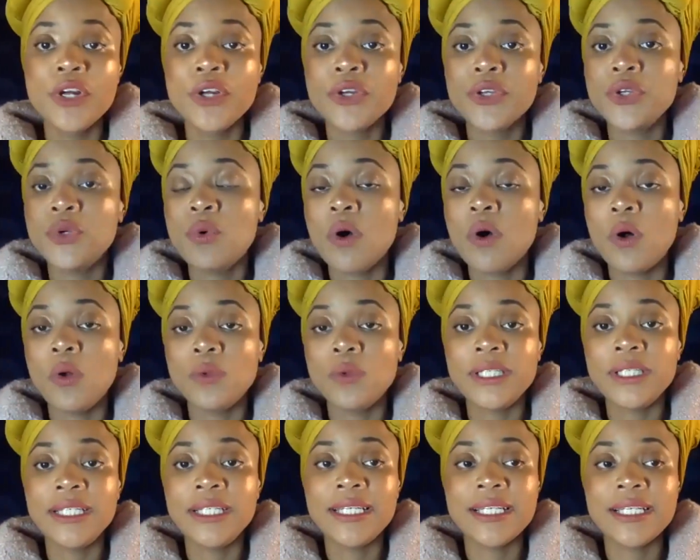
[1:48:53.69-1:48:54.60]
You
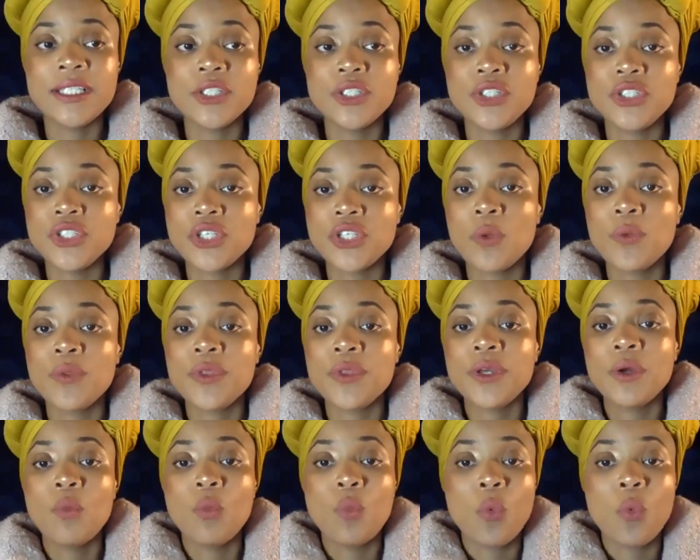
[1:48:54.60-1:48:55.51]
only get to show
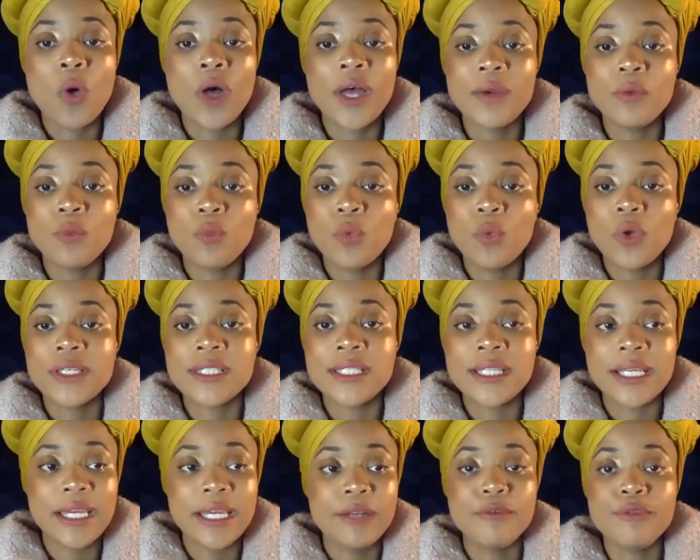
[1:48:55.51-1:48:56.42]
them what was
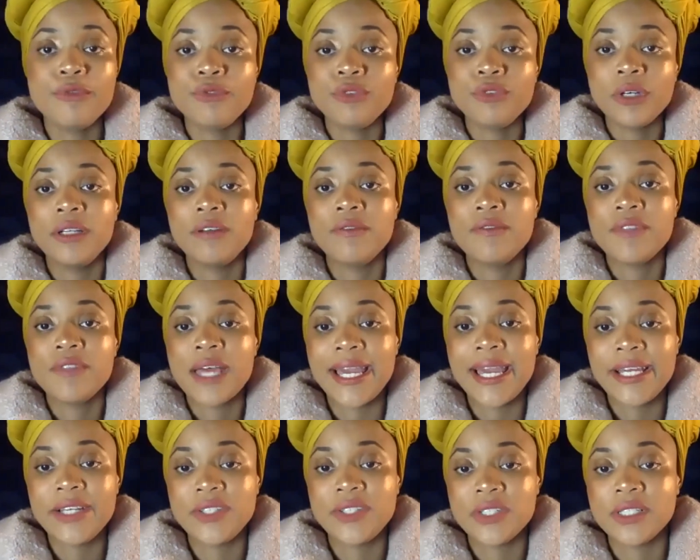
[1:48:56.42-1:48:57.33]
in front of the
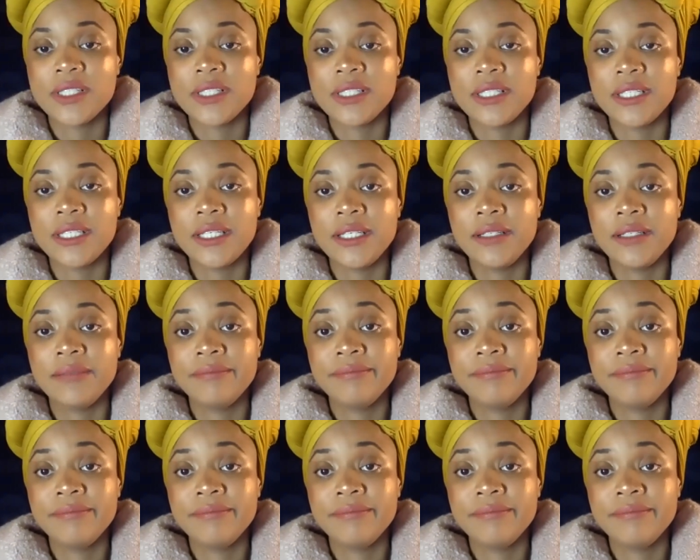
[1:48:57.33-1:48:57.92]
agency.